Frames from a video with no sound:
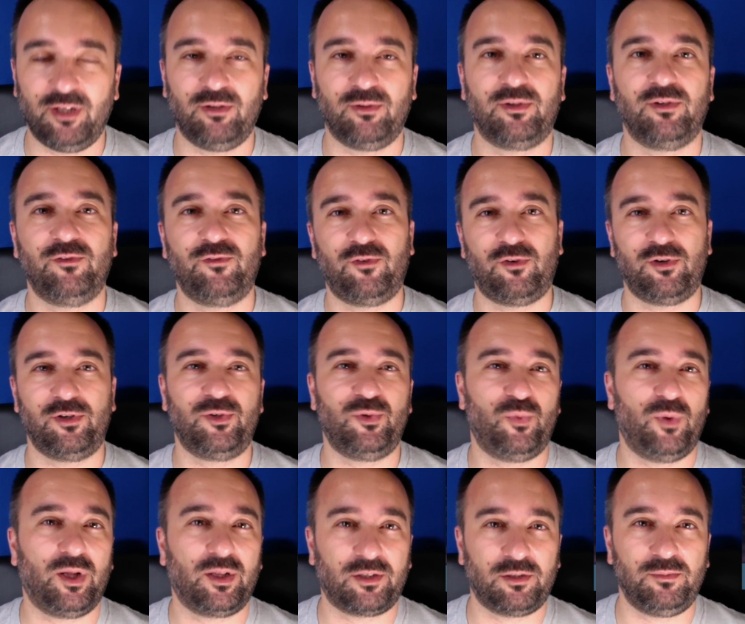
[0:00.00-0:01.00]
looking forward to
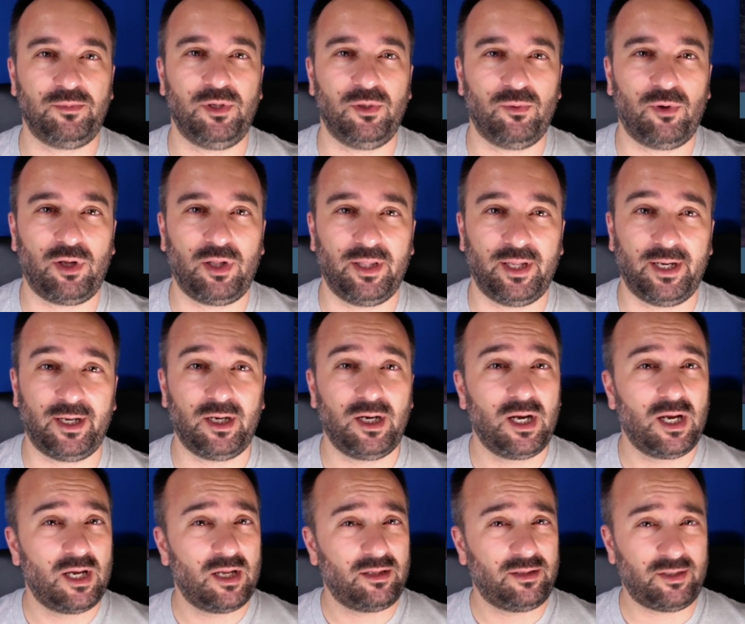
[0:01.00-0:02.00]
welcoming you all there.
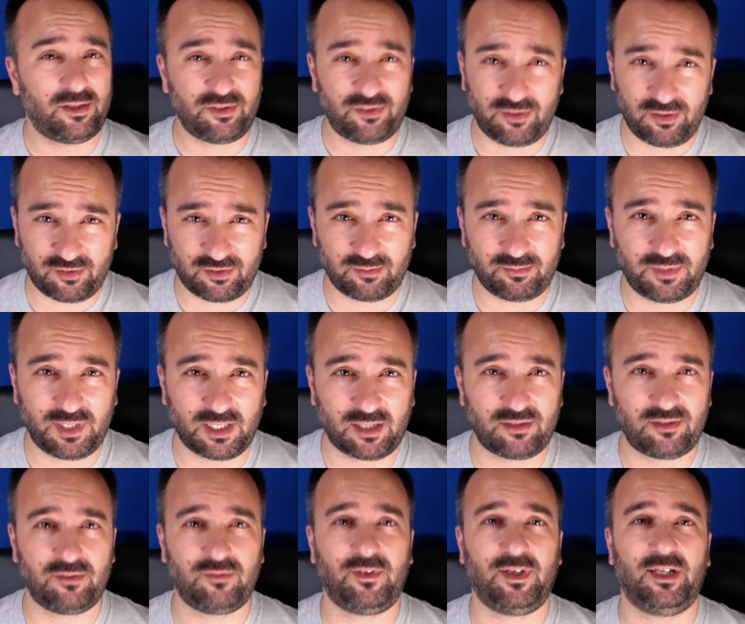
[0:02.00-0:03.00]
There's still some
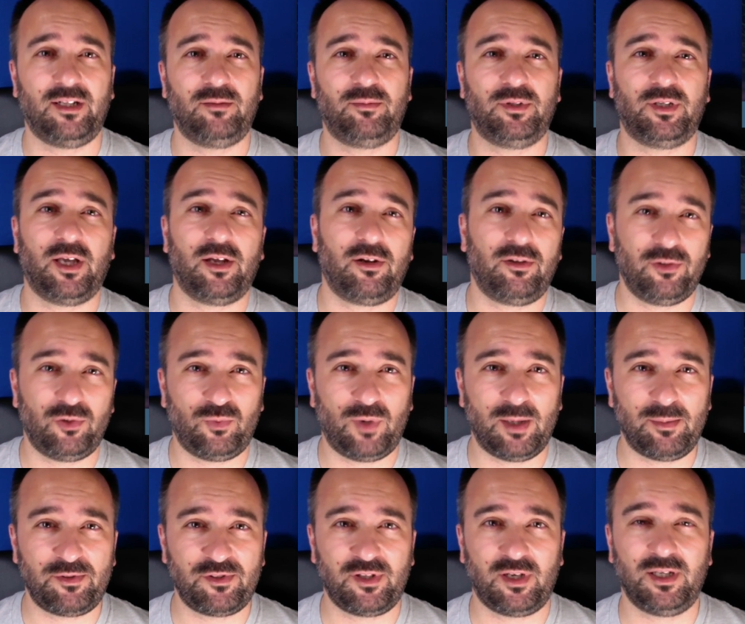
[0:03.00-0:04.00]
tickets available. Get on the
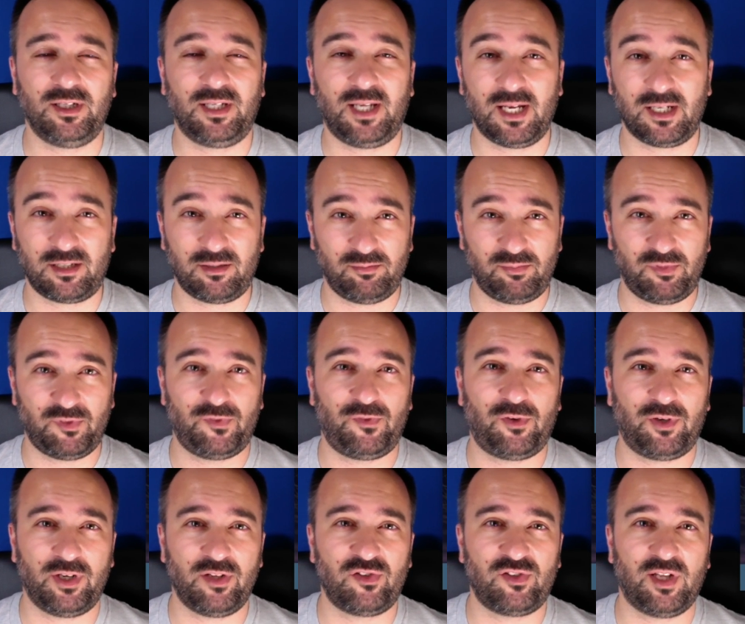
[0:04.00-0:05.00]
website, get them
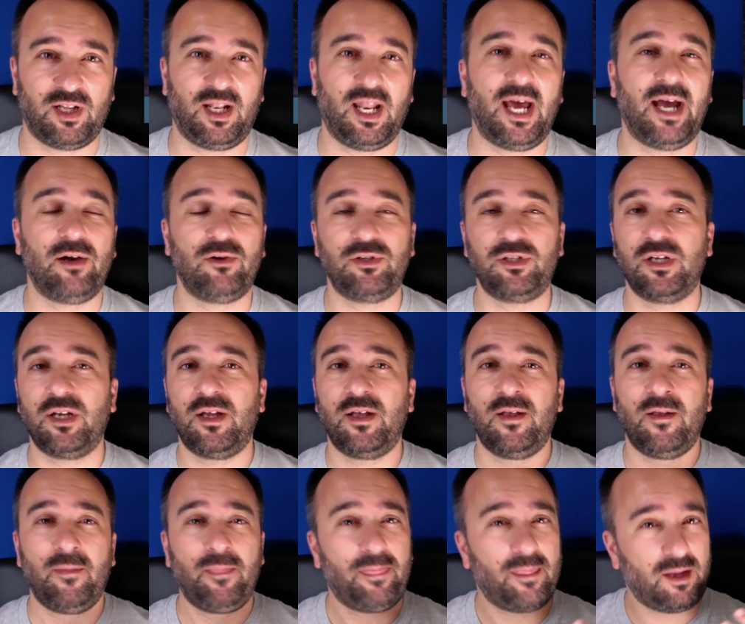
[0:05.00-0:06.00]
before they sell out.
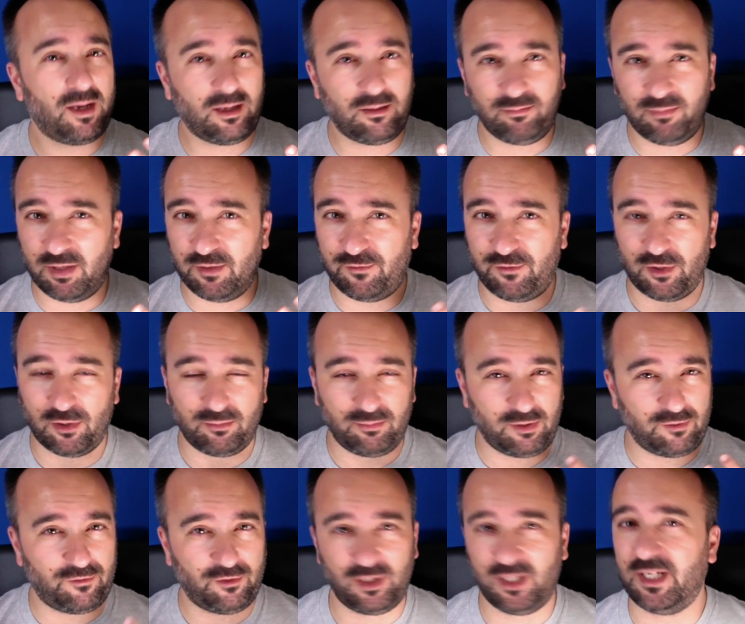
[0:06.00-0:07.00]
If you
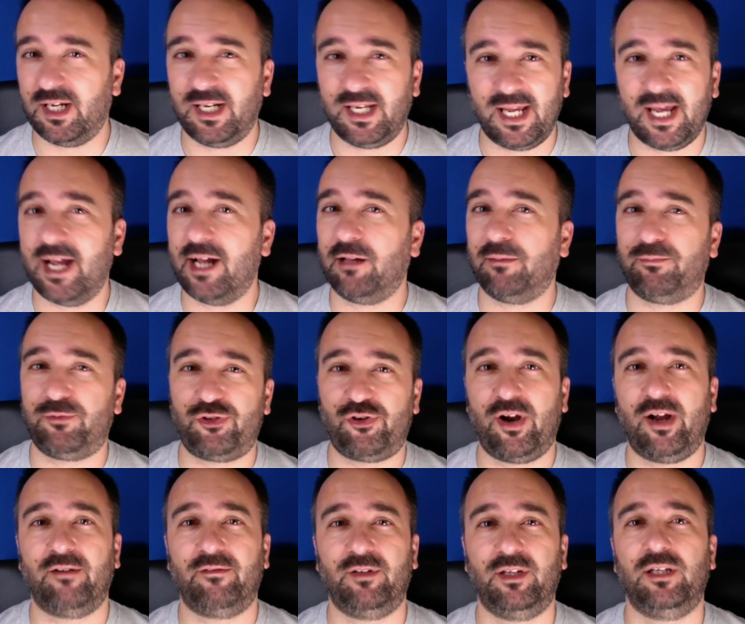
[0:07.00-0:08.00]
need any help
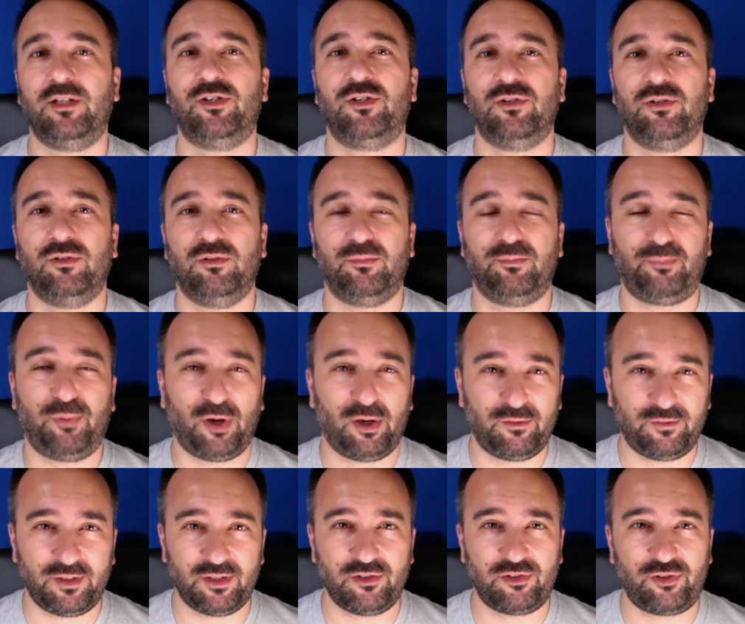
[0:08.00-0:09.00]
traveling to
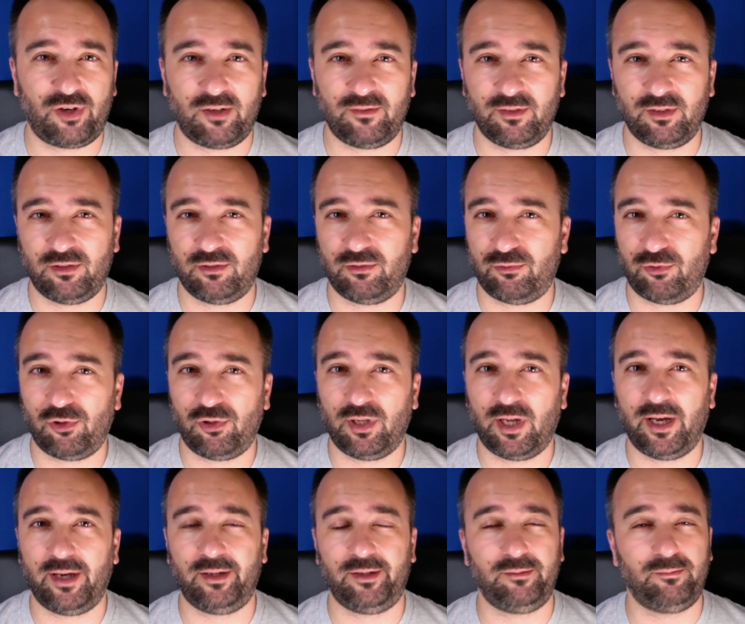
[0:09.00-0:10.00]
Providence, traveling to Rhode
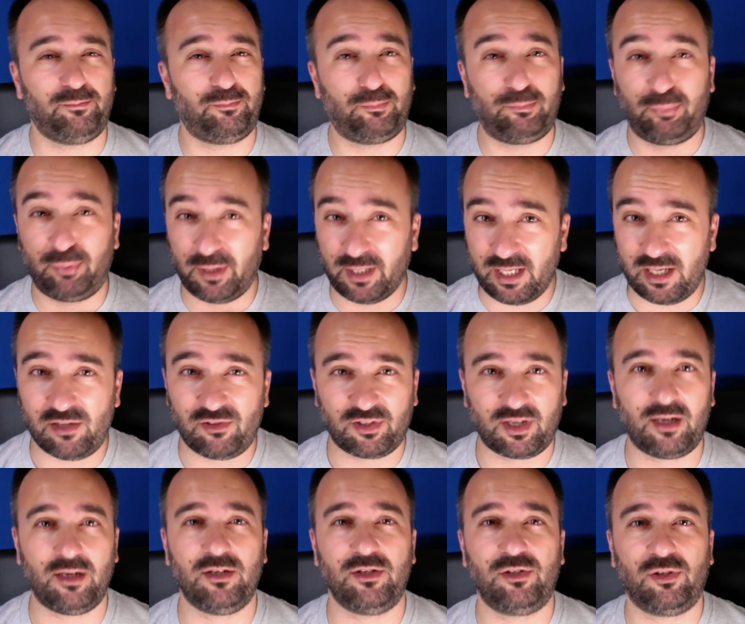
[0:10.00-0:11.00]
Island, please
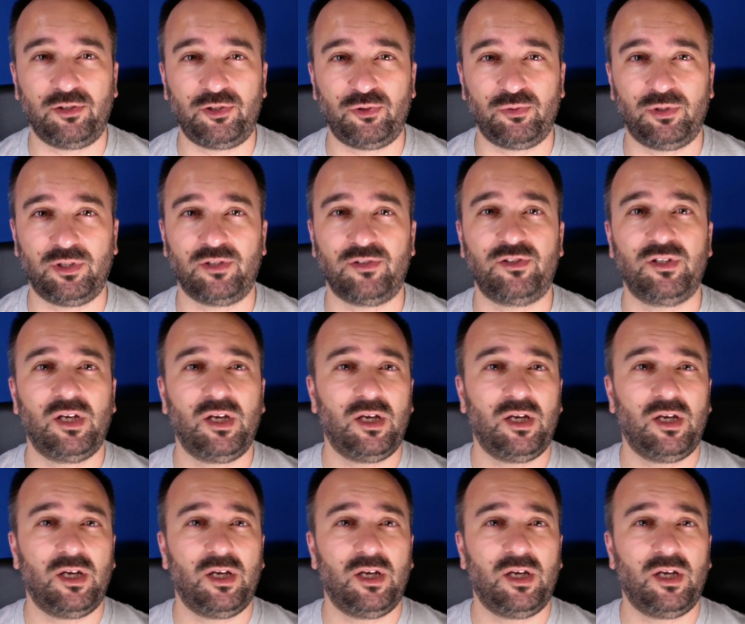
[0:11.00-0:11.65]
get in touch with us.